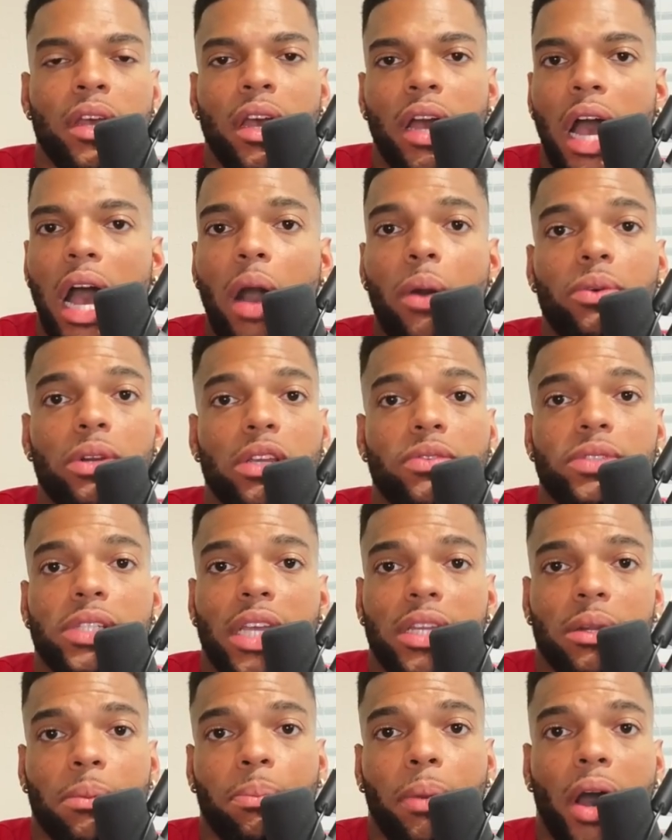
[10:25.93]
I wouldn't even take
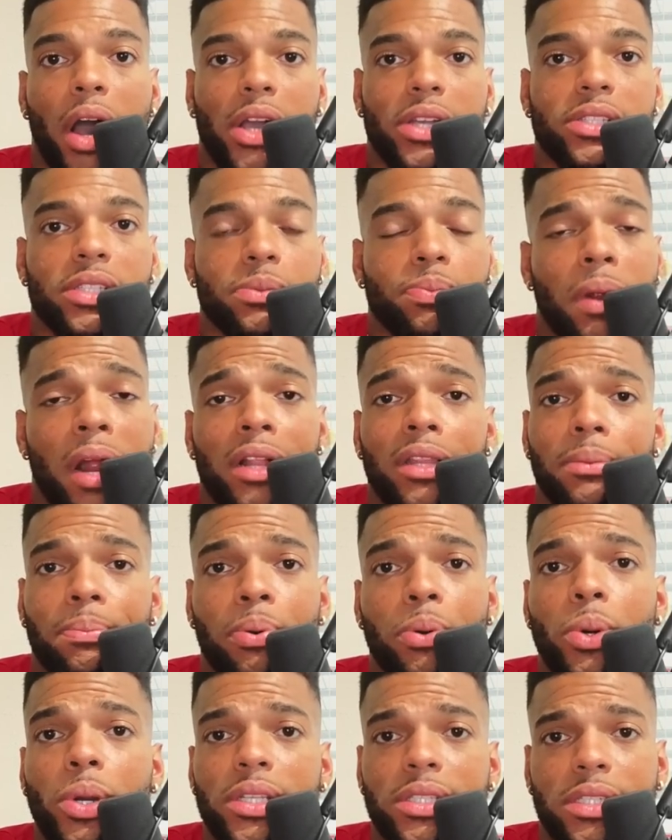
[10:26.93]
the box. It's probably
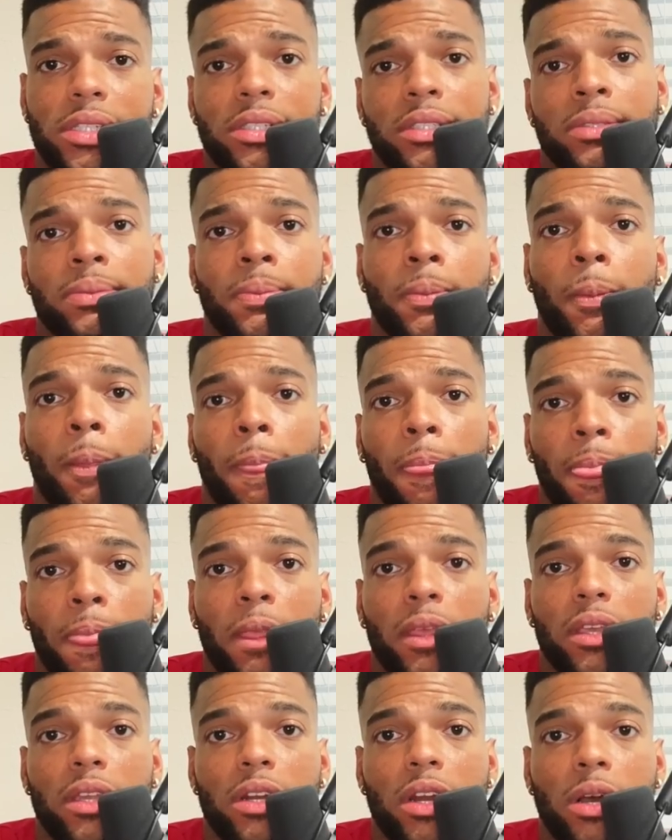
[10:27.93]
poison.
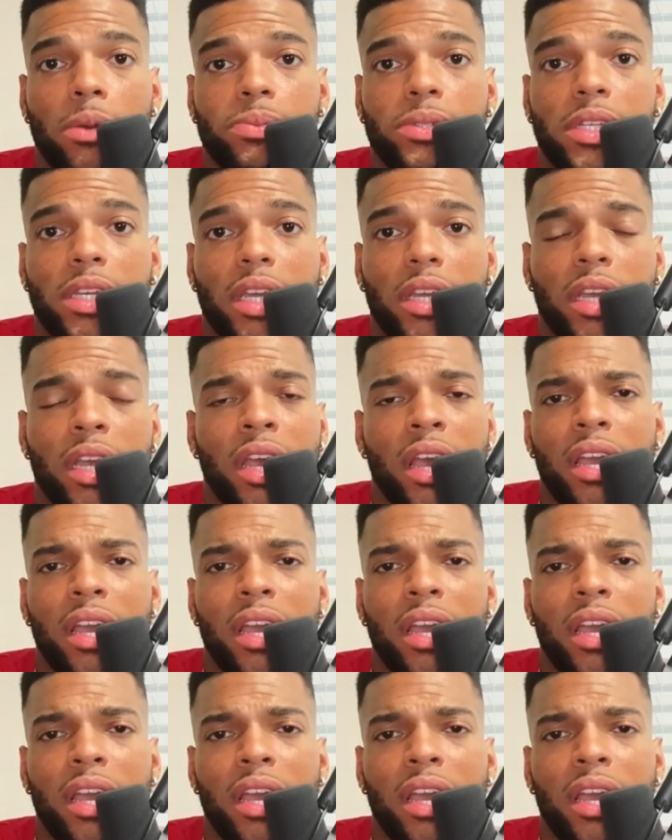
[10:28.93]
You know what I'm saying?